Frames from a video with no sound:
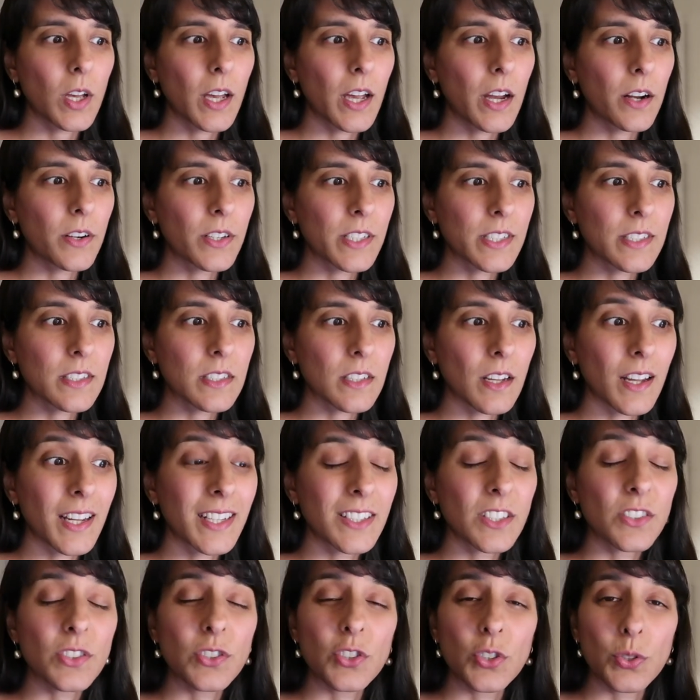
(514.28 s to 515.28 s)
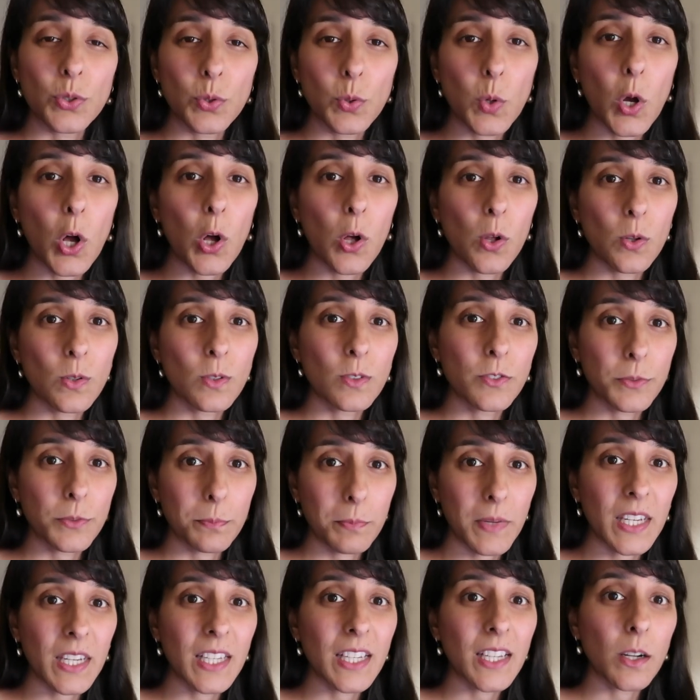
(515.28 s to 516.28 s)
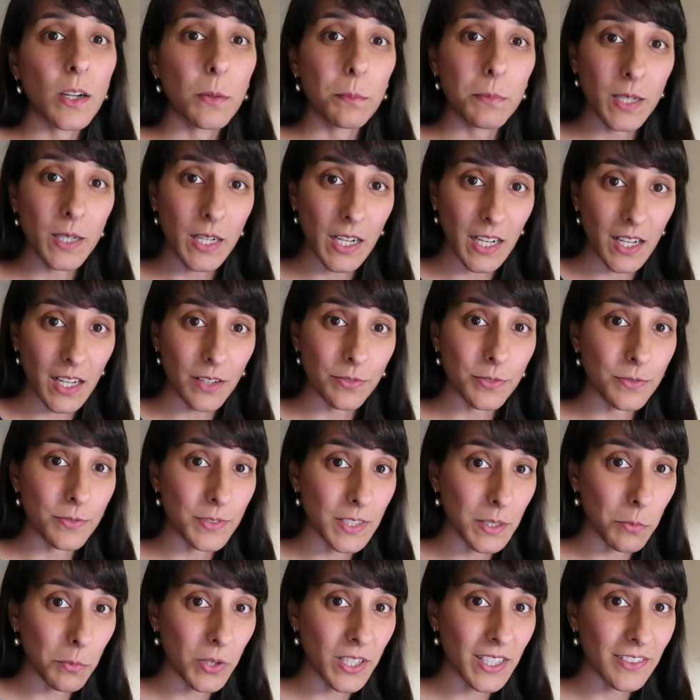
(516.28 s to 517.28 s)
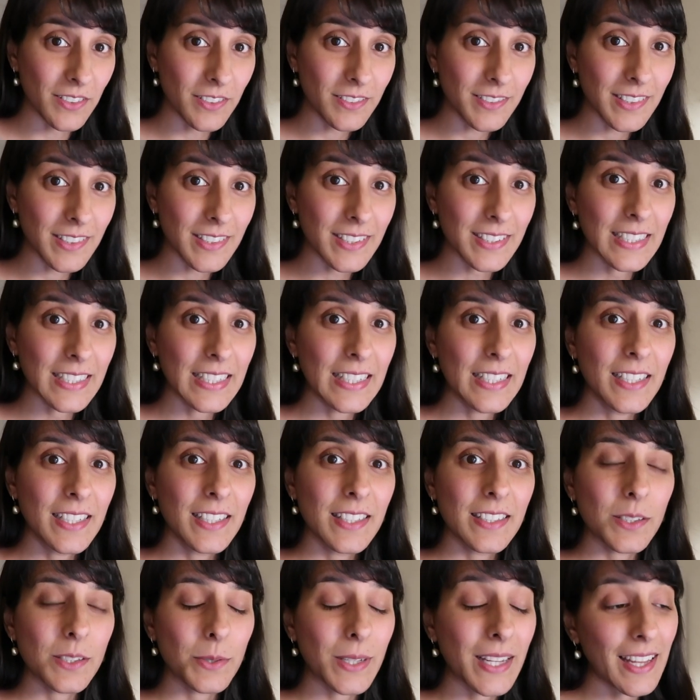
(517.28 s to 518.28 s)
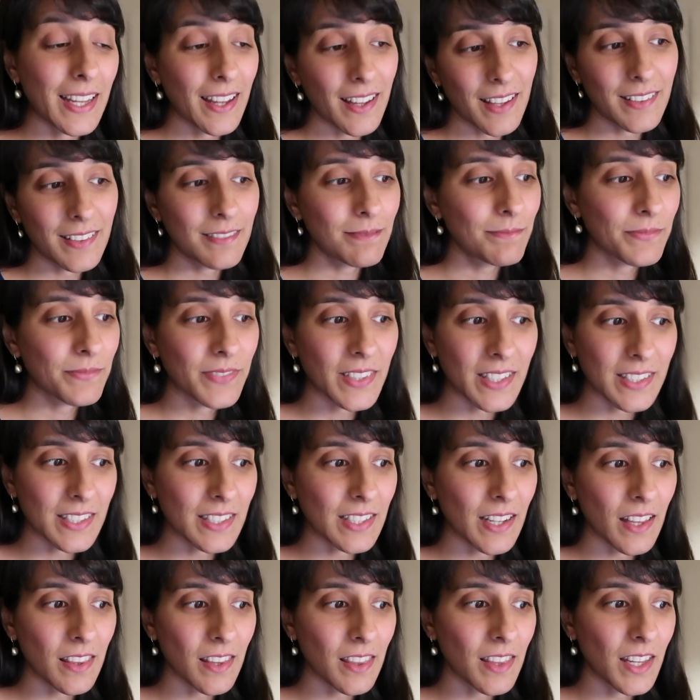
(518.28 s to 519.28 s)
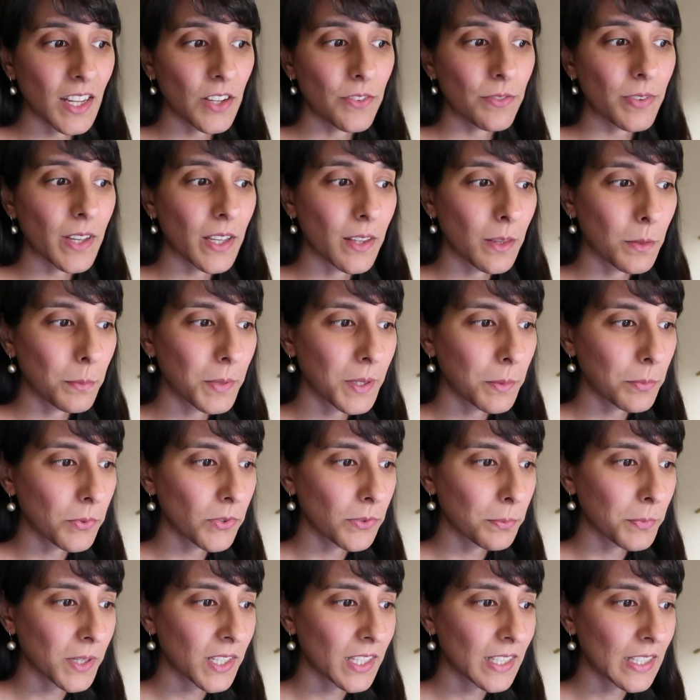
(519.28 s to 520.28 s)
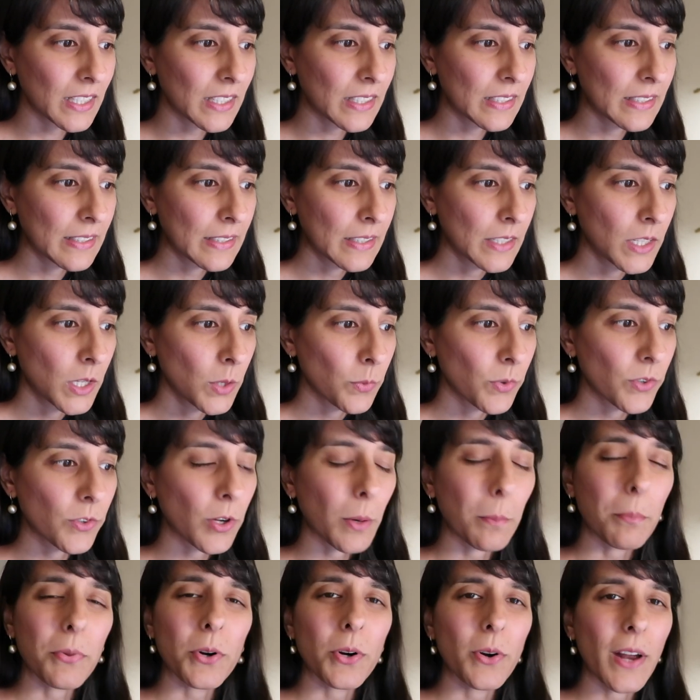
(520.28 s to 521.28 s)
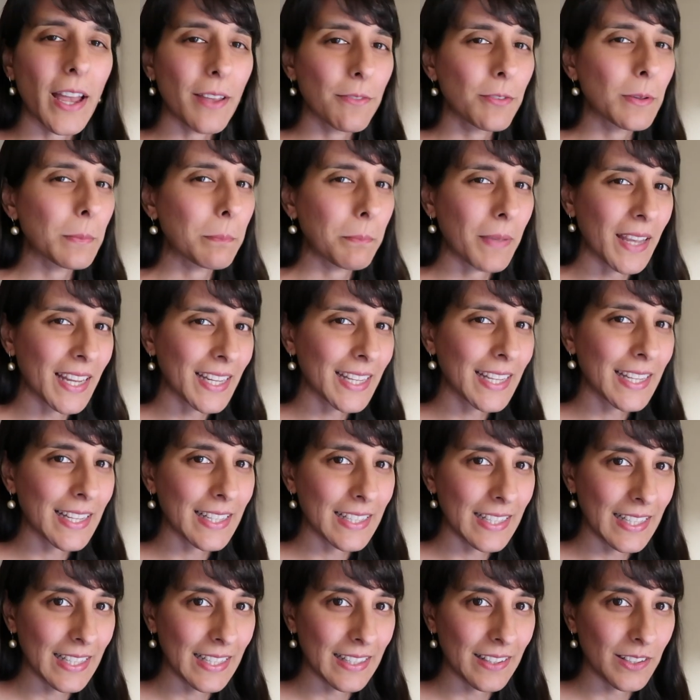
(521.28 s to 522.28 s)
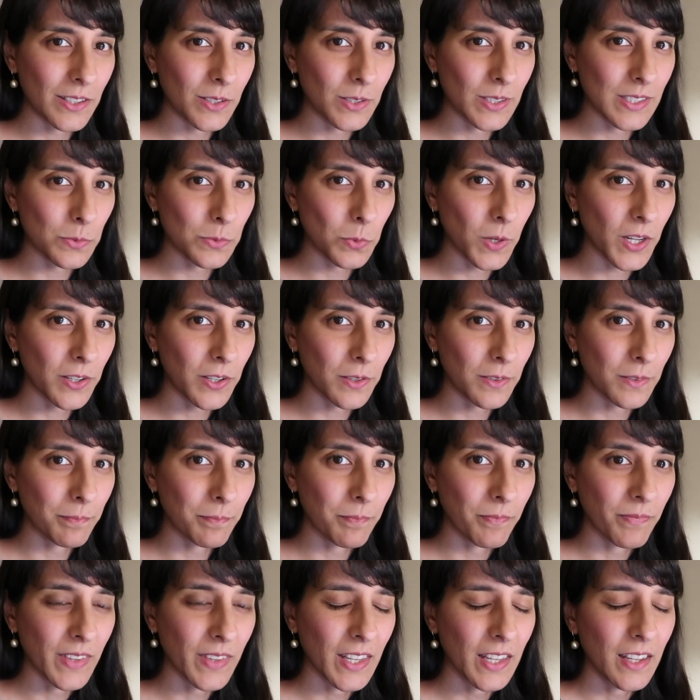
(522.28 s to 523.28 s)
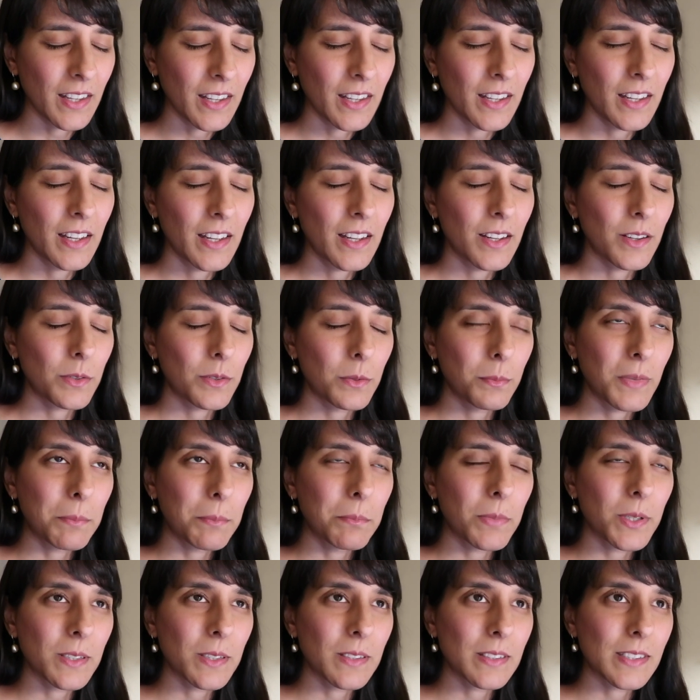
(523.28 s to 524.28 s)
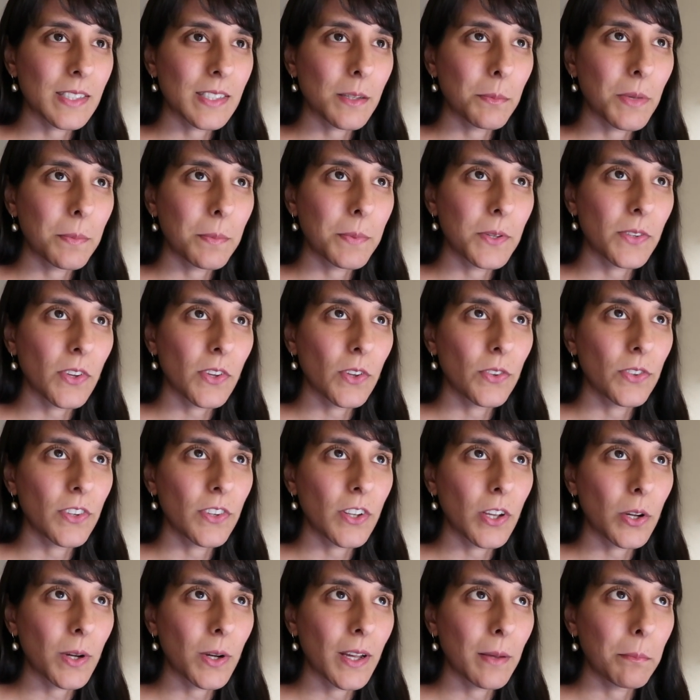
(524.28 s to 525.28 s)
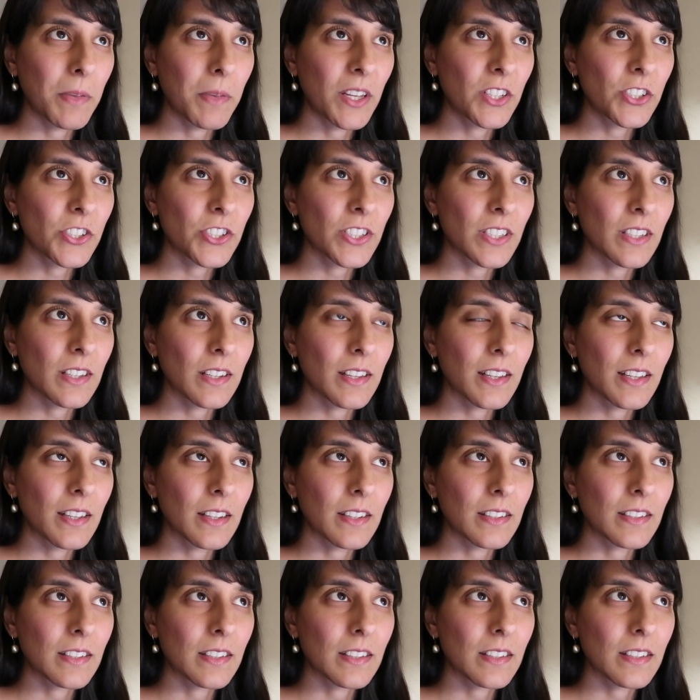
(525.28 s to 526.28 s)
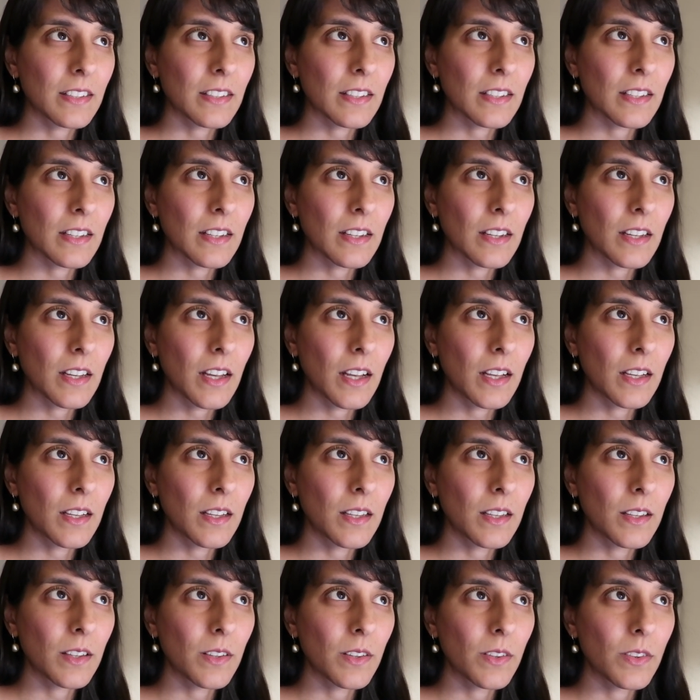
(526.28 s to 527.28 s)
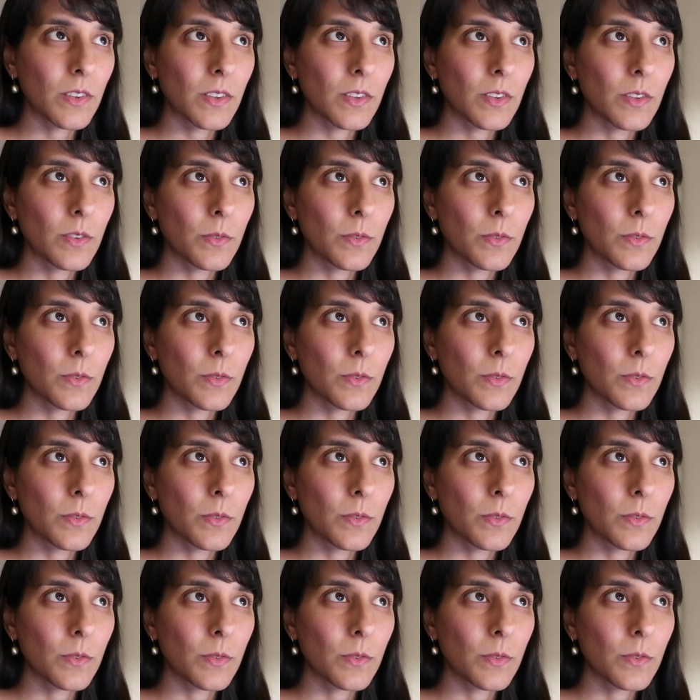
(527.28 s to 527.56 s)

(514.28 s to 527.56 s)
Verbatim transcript: are assigned to hold money on behalf of someone else. So again, it's another thing of other people's money. We've got private banking here as well. Remember some episodes ago I mentioned that uh,